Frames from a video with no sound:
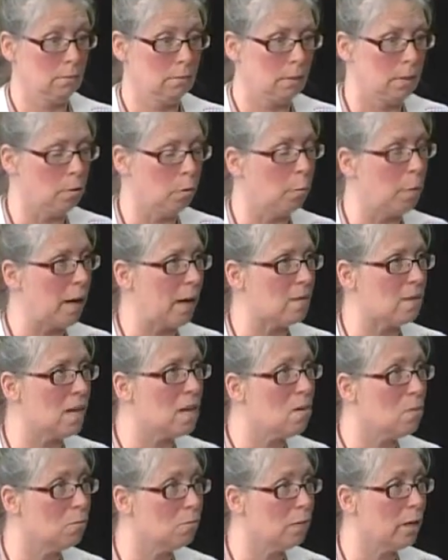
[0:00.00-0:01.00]
pass
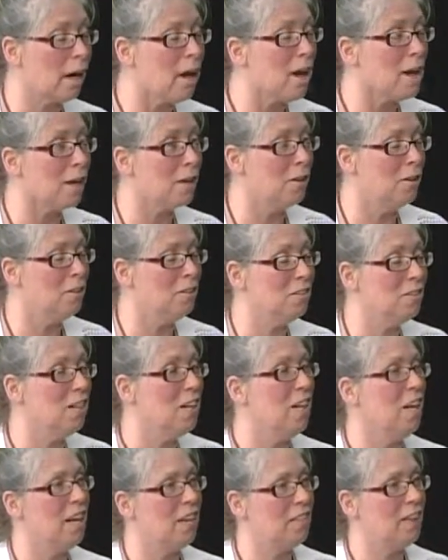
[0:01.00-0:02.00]
out, die, and
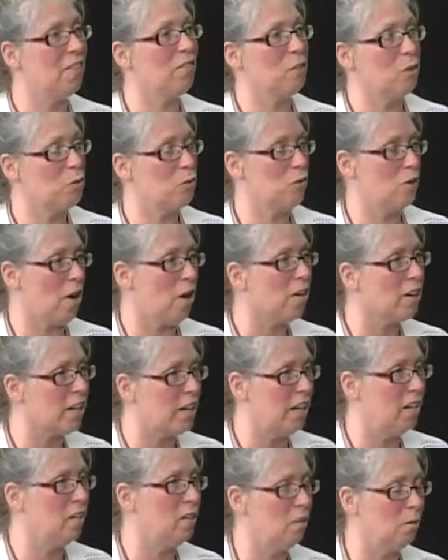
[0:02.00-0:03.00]
they have to use
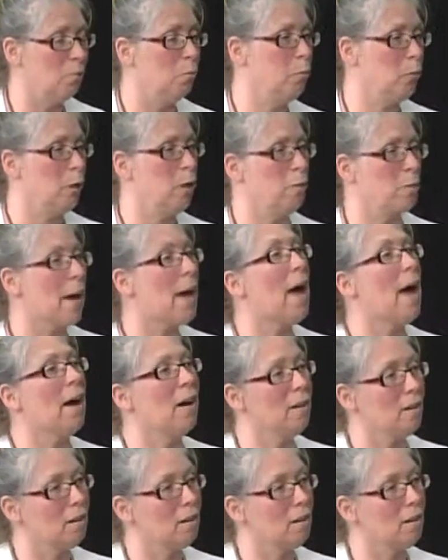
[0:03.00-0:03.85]
Narcan to bring them back.